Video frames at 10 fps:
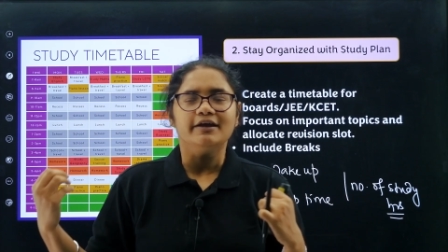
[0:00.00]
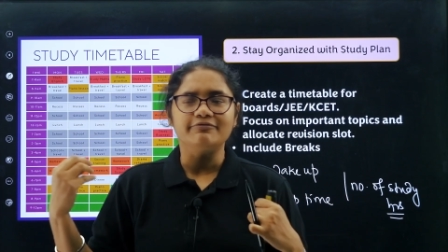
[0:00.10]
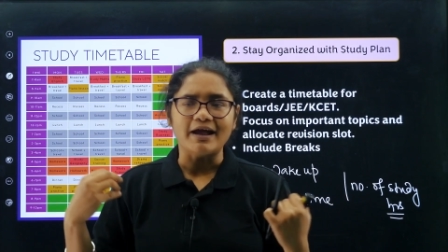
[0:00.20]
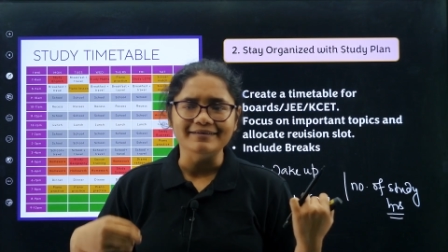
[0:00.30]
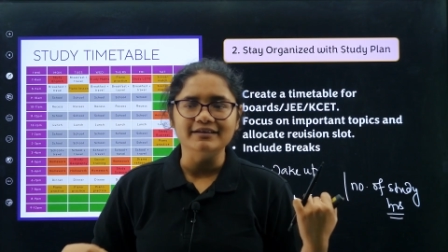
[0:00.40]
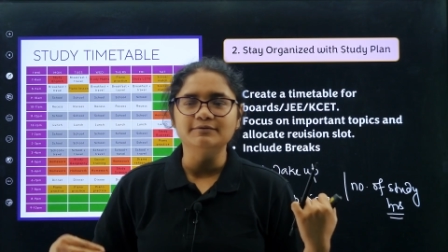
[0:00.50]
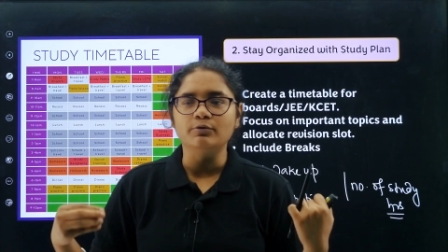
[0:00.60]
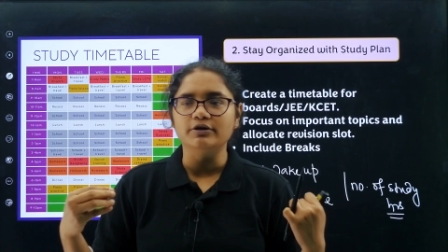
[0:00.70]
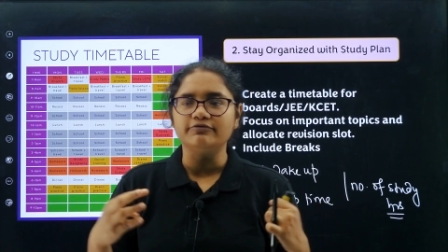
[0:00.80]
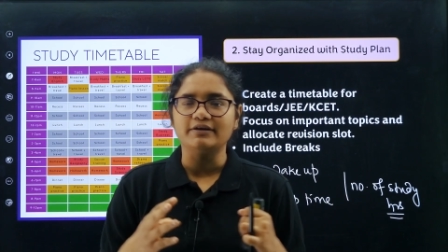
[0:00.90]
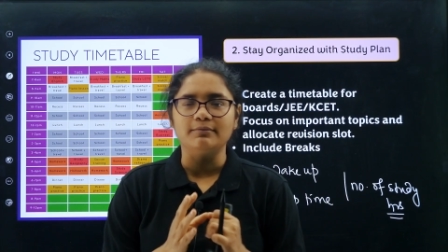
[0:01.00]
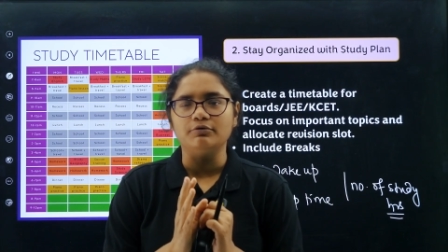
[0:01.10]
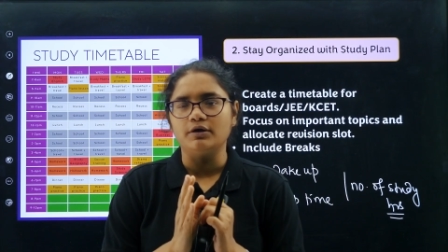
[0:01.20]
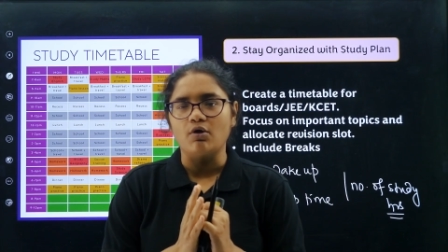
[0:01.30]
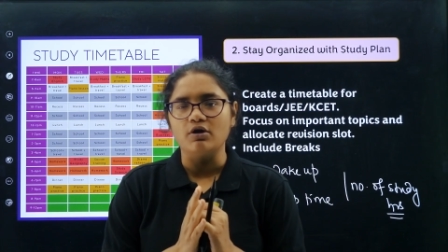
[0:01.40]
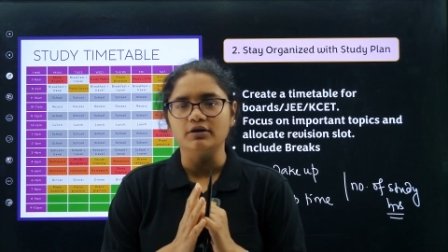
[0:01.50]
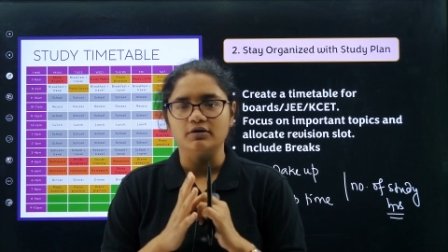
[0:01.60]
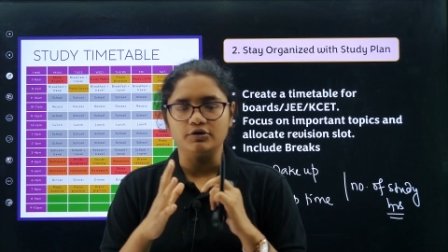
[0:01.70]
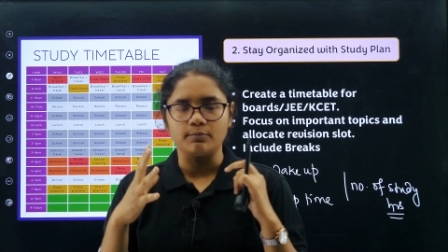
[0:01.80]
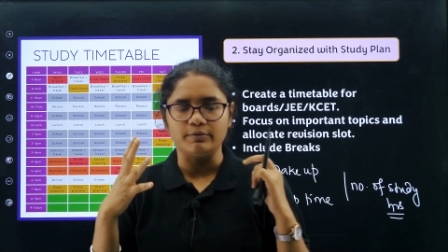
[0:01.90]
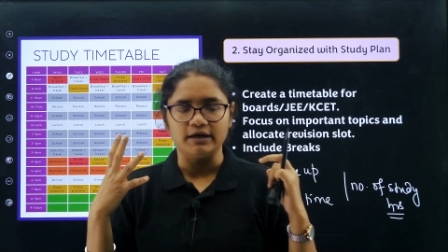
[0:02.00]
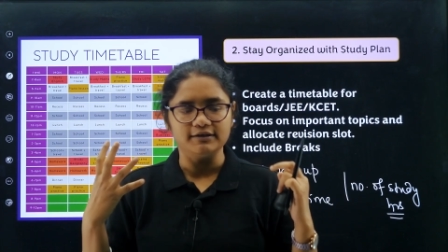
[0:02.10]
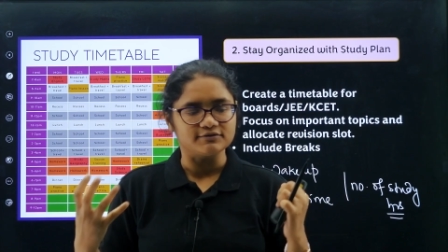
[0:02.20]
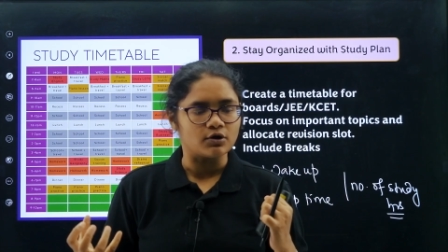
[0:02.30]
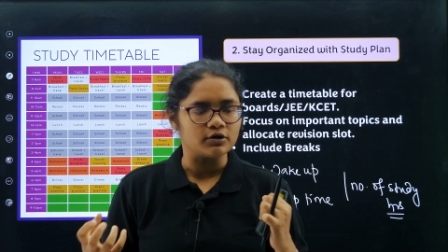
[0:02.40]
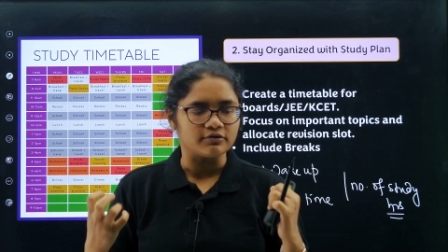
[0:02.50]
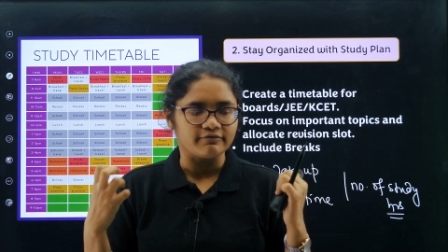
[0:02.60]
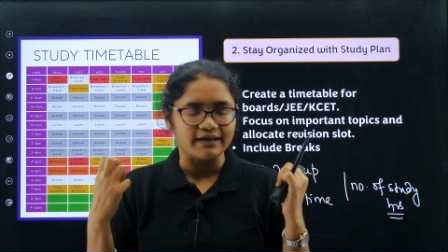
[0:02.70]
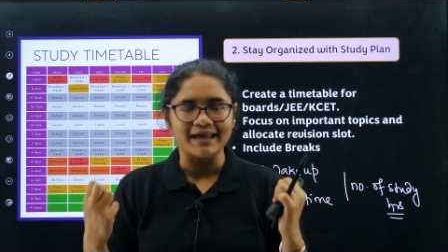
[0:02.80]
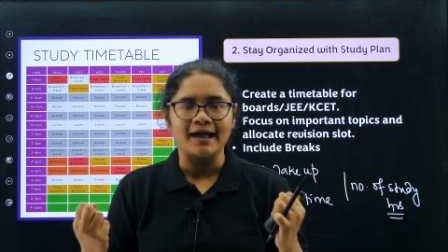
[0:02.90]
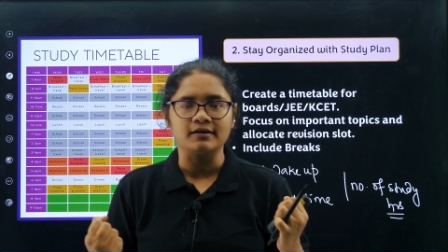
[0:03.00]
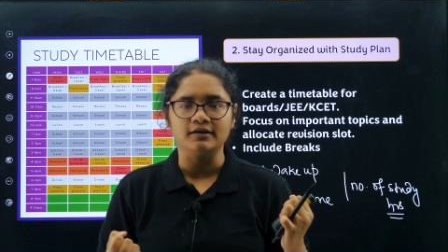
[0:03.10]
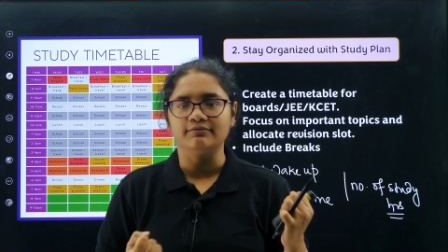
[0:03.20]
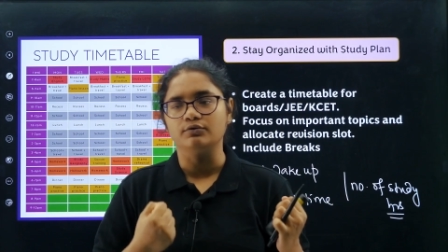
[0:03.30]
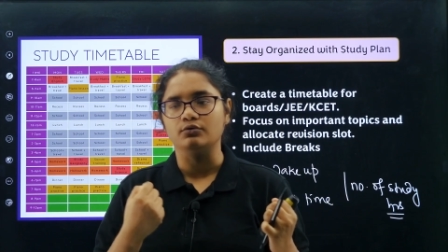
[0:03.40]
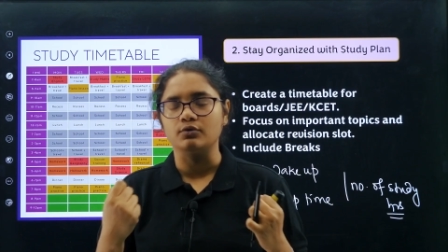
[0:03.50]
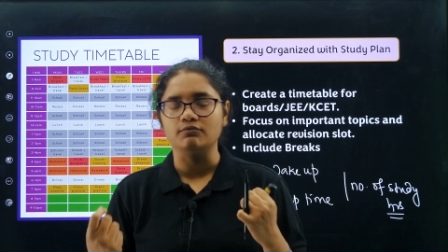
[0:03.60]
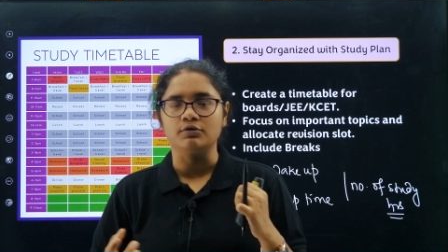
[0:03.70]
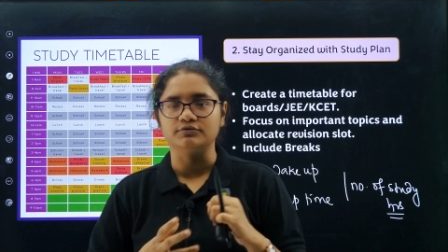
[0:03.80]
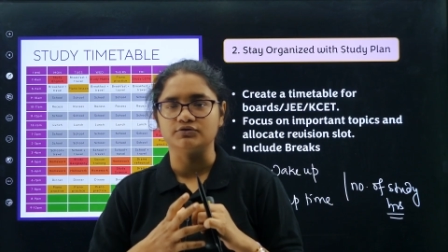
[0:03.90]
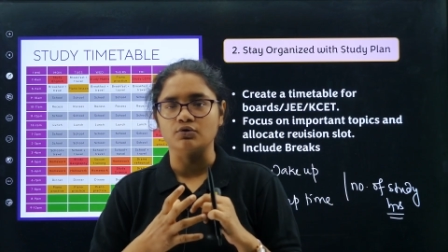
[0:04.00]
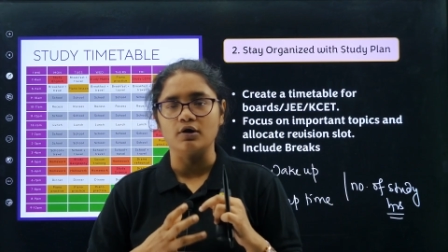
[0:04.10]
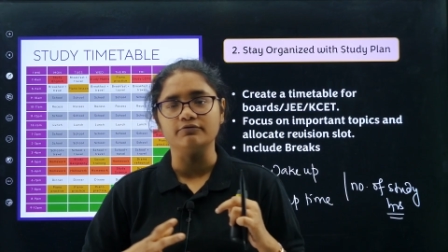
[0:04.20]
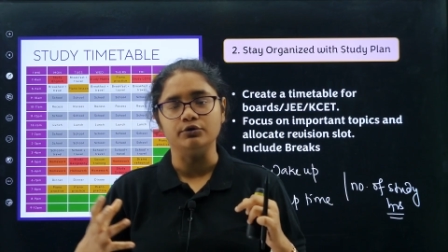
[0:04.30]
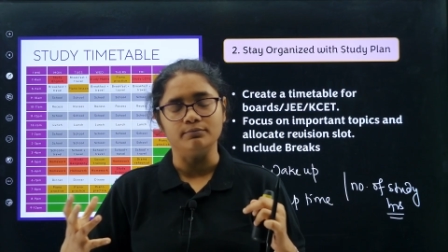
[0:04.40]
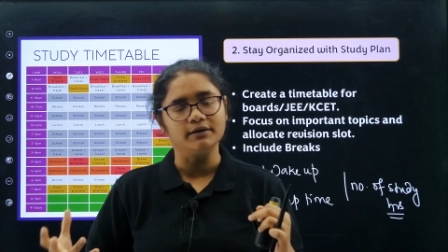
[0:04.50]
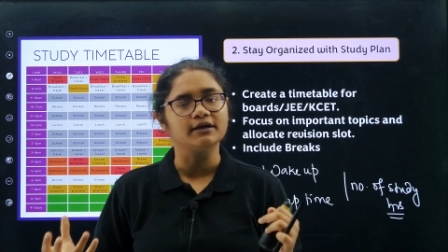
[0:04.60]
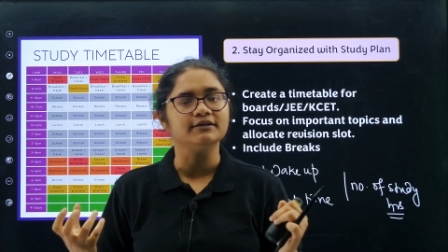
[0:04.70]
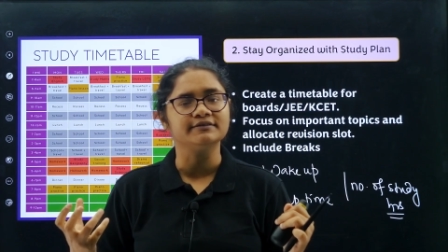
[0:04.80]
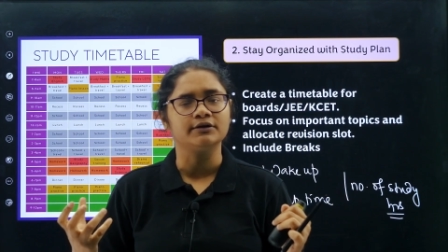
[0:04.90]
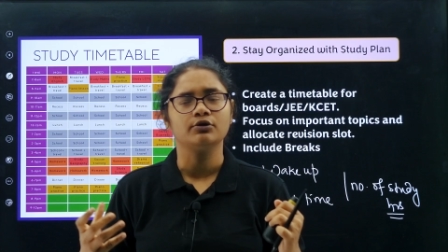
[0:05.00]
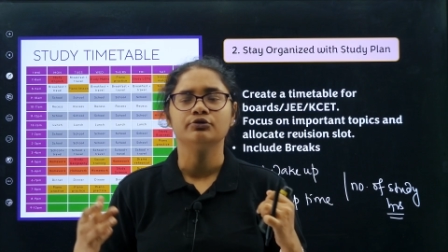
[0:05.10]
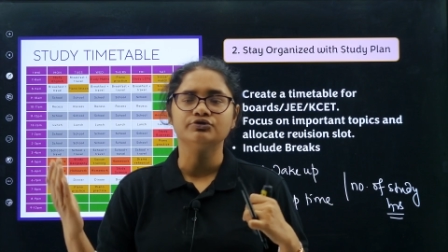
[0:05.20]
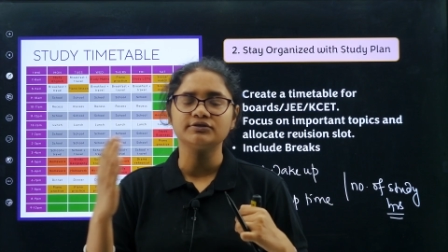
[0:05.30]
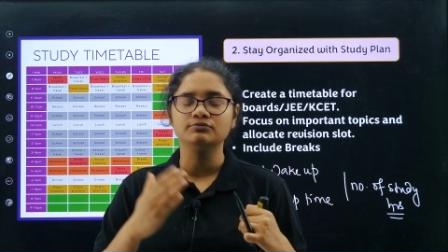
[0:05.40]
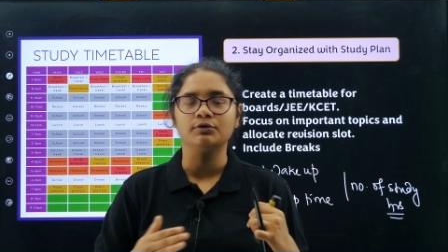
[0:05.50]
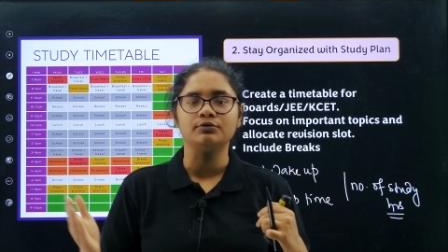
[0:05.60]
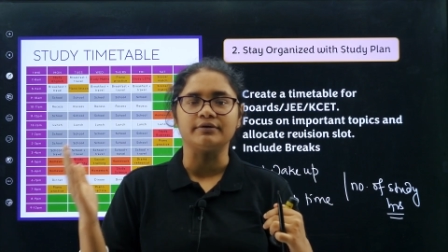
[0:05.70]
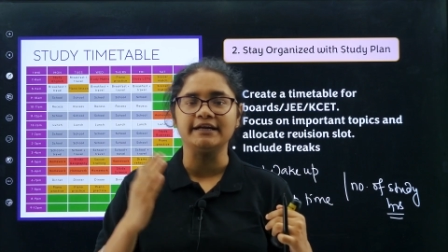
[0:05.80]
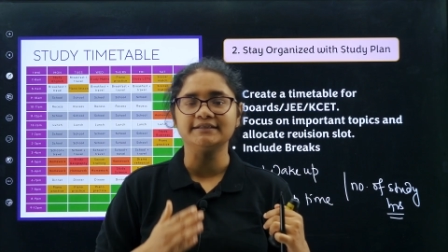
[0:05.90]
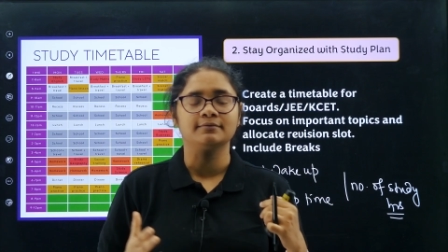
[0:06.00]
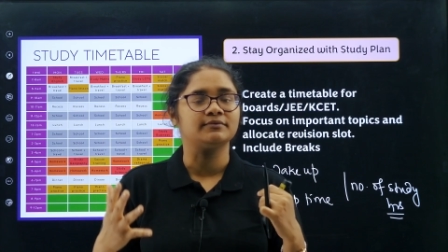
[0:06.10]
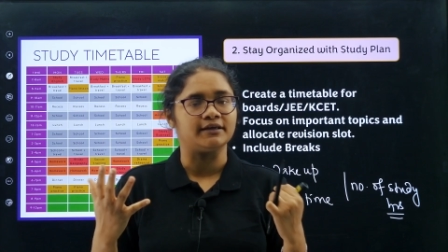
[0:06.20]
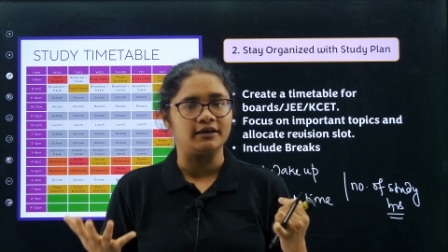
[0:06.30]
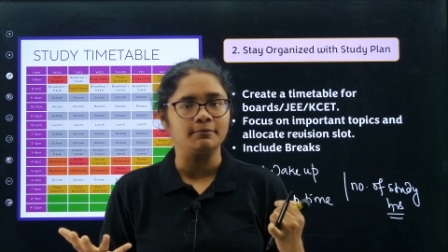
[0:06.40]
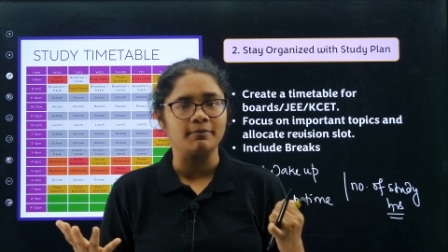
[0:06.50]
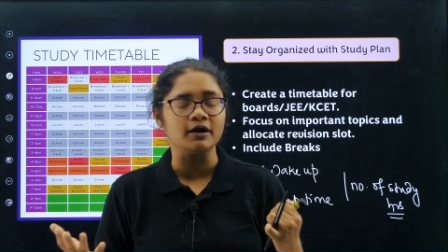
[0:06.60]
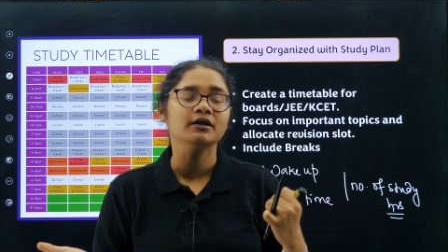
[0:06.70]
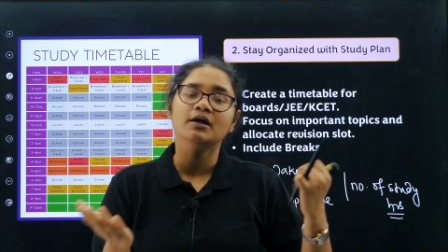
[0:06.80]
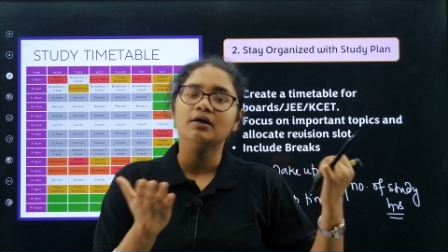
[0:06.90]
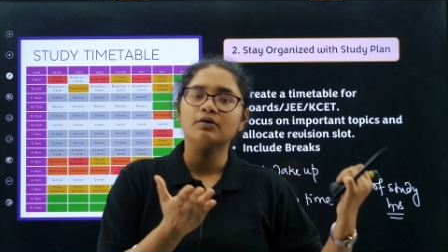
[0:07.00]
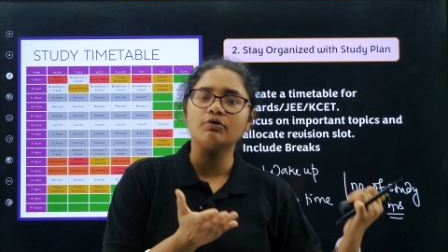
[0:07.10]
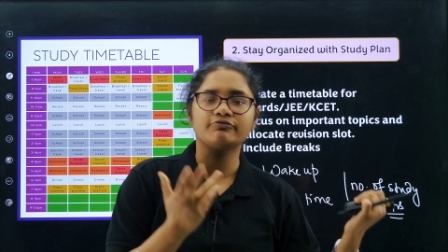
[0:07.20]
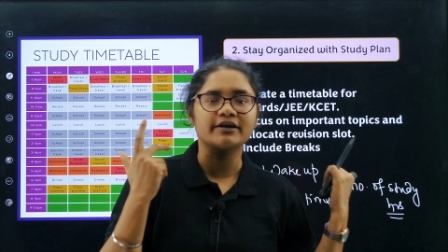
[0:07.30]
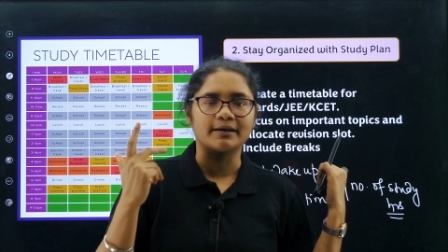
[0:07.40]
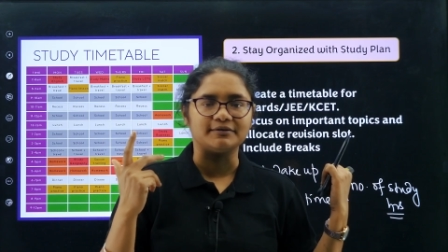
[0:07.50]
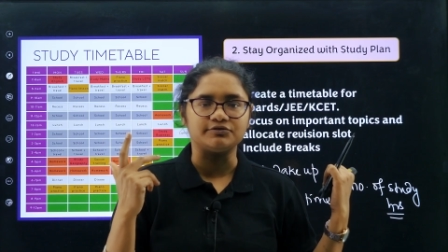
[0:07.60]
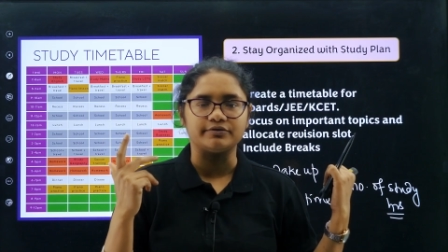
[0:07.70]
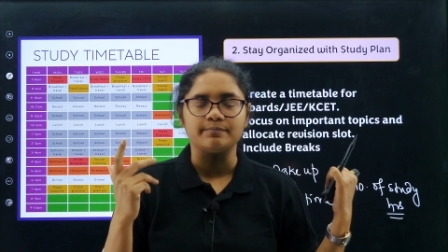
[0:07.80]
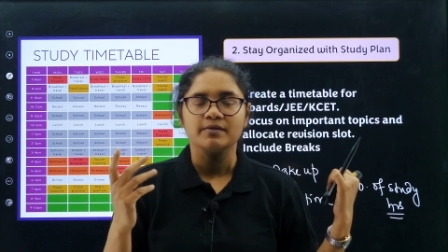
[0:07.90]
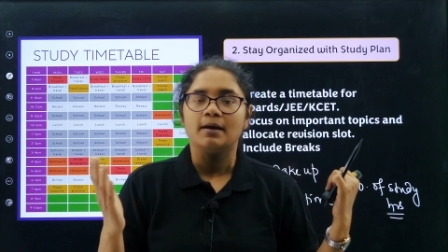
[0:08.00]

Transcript: If at this point of time you are not, your brain is not very active, you don't want to solve numericals and all, you just want to read some theory part, go for chemistry.